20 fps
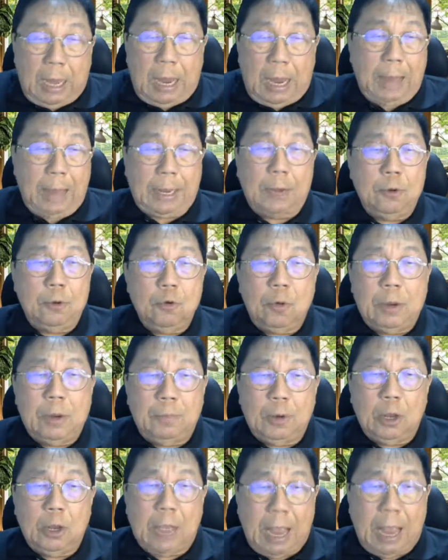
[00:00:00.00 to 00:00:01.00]
I can do it
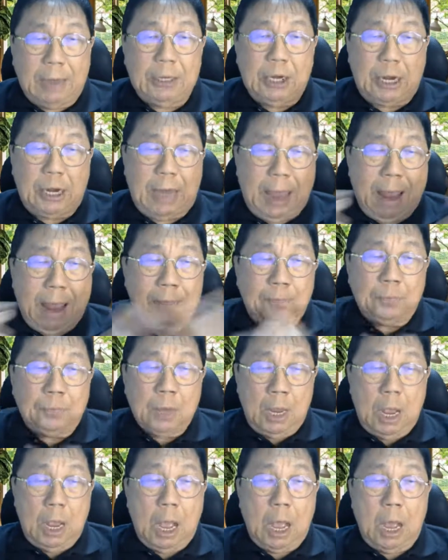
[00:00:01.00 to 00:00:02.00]
because I declare
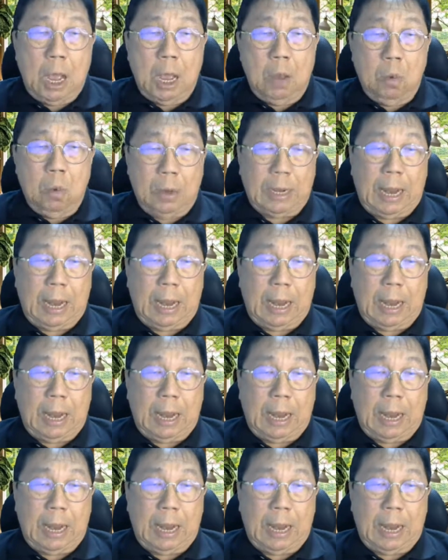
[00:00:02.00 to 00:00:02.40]
what